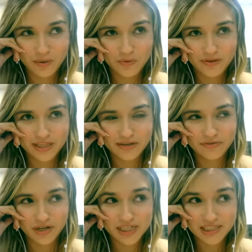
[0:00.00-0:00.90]
I won the
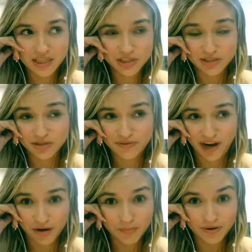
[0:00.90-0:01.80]
first edition of
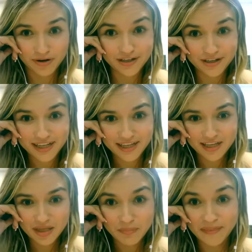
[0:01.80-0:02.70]
Harry Potter,
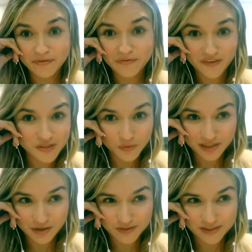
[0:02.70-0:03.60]
but the first
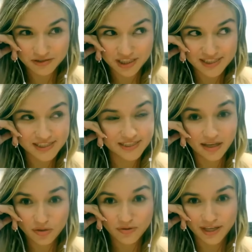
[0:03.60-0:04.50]
one that was released in
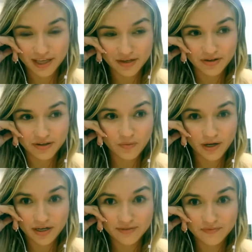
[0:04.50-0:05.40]
the U K, not the
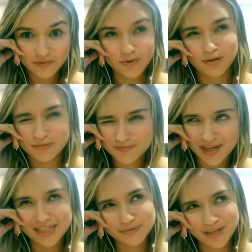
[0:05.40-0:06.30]
one on well
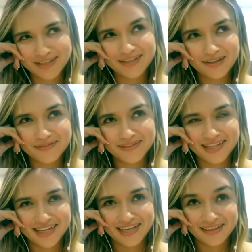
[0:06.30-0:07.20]
as well of
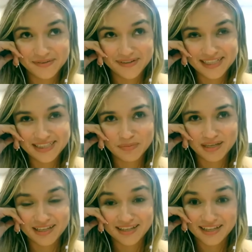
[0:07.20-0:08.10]
the U S,
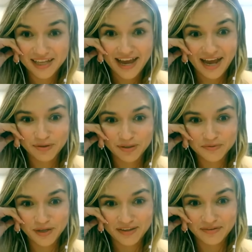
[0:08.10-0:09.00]
but I would
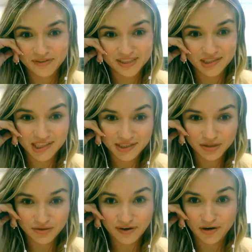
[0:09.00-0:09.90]
love to have the first
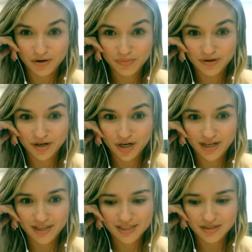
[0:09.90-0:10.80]
edition of Harry Potter
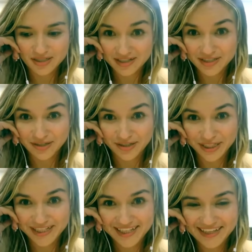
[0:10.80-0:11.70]
and the Sorcerer's
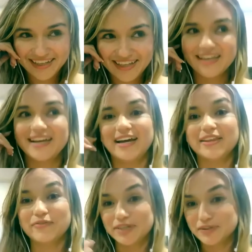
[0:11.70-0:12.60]
Stone,
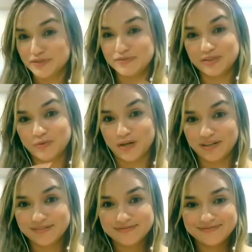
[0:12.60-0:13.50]
uh, the first, first, first
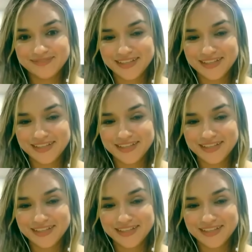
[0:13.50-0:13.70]
one.